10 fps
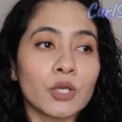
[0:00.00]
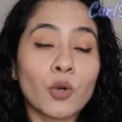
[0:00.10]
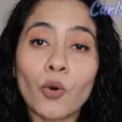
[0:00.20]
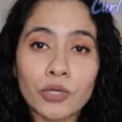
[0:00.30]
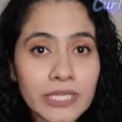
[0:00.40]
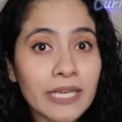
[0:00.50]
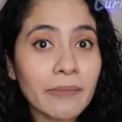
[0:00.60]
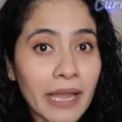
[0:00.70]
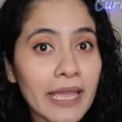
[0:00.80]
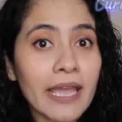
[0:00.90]
coating
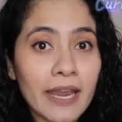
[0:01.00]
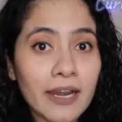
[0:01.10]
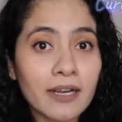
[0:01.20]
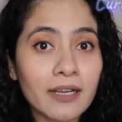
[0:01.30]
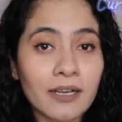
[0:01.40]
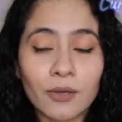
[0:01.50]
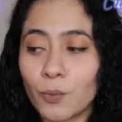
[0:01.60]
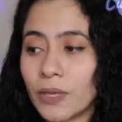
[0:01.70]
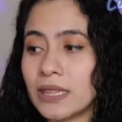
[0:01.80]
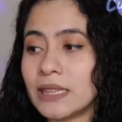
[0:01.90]
my hair
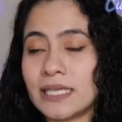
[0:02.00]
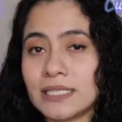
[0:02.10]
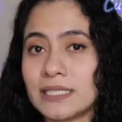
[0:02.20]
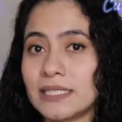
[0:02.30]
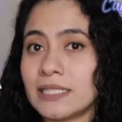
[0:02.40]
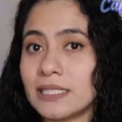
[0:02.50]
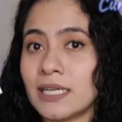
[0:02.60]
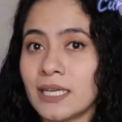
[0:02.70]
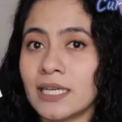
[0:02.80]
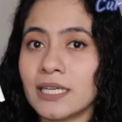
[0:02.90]
with this
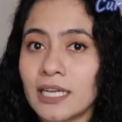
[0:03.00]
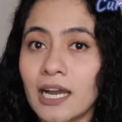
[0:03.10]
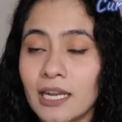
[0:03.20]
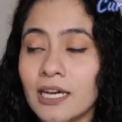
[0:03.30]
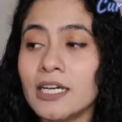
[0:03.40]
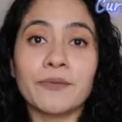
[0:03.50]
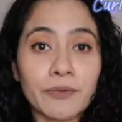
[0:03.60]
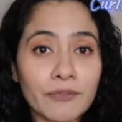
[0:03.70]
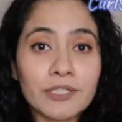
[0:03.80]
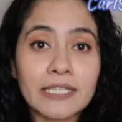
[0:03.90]
color.
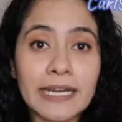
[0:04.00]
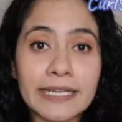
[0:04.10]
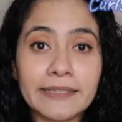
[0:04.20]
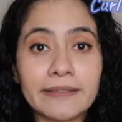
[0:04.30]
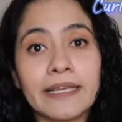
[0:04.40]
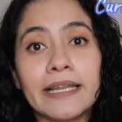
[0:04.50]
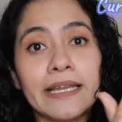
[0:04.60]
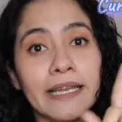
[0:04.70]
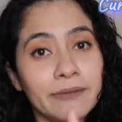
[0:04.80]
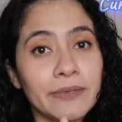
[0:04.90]
Before starting,
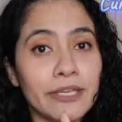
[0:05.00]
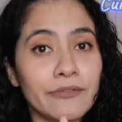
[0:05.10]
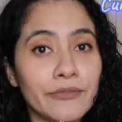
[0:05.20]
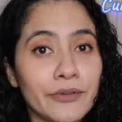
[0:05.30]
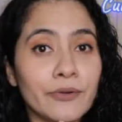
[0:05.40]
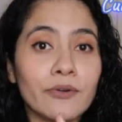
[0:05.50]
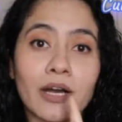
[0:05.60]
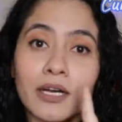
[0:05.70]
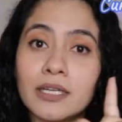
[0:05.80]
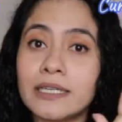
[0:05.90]
let me give you
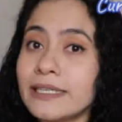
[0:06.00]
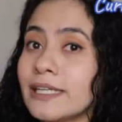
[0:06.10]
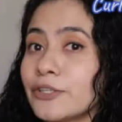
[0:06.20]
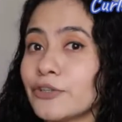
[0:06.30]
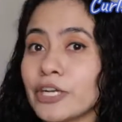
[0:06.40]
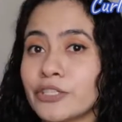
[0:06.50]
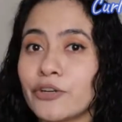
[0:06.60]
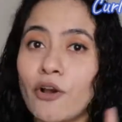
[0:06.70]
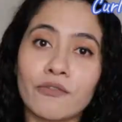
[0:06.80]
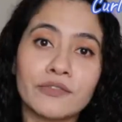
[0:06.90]
a little
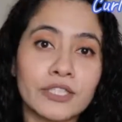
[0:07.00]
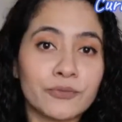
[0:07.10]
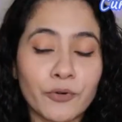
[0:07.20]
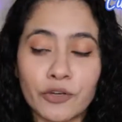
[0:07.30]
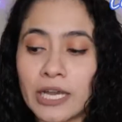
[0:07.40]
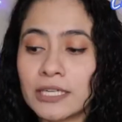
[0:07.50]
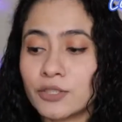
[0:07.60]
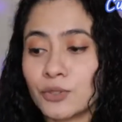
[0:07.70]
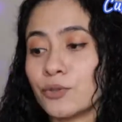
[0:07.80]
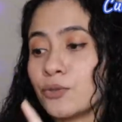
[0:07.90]
introduction of this product.
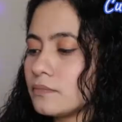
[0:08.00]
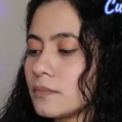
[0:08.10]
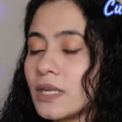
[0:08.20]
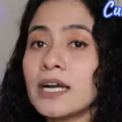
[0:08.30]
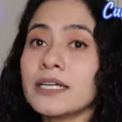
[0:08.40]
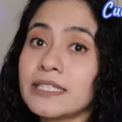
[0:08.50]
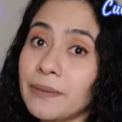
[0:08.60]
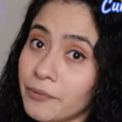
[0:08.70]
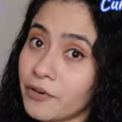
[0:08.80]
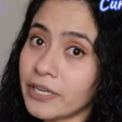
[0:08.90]
So a
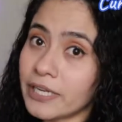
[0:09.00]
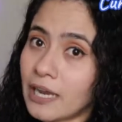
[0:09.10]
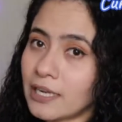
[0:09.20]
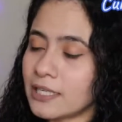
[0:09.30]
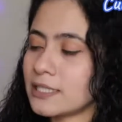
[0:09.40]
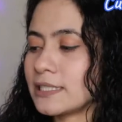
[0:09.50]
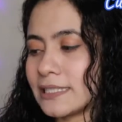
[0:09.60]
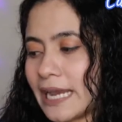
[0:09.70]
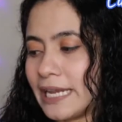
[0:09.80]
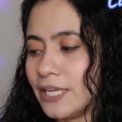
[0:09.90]
temporary color
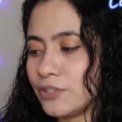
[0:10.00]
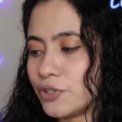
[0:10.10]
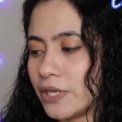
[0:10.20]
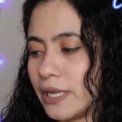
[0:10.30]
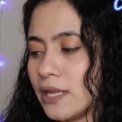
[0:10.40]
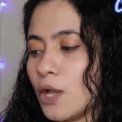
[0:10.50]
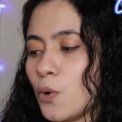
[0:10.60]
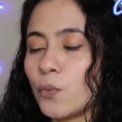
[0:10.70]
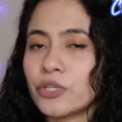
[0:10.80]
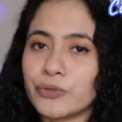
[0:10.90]
styling gel,
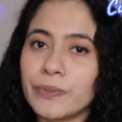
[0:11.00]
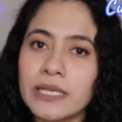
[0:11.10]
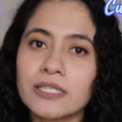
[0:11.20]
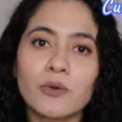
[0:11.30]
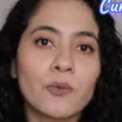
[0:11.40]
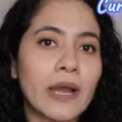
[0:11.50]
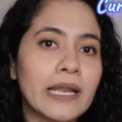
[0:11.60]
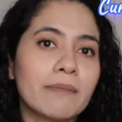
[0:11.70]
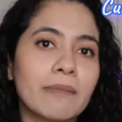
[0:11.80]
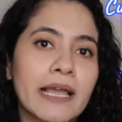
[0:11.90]
which means
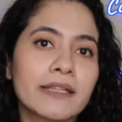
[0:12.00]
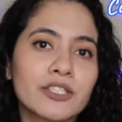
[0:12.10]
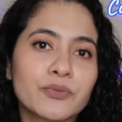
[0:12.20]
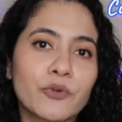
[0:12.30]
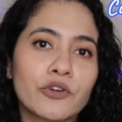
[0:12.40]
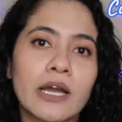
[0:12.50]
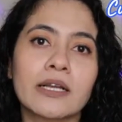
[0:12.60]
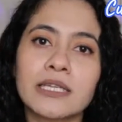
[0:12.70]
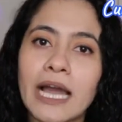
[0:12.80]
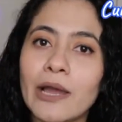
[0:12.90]
while applying this
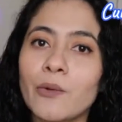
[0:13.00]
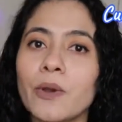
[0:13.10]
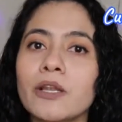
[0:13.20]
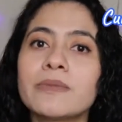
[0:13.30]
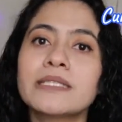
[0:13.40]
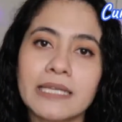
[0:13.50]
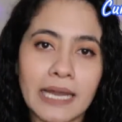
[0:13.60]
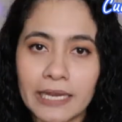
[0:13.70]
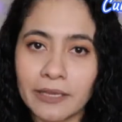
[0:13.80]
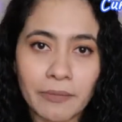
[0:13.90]
product I will be
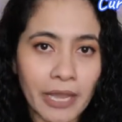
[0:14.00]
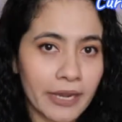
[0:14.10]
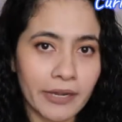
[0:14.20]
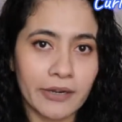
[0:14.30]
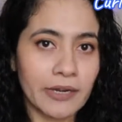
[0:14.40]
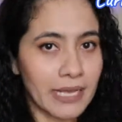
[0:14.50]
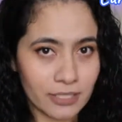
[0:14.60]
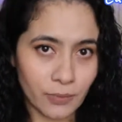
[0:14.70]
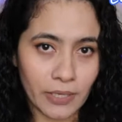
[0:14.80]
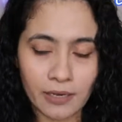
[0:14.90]
styling my hair
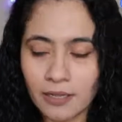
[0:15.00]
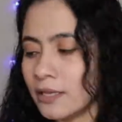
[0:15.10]
as well.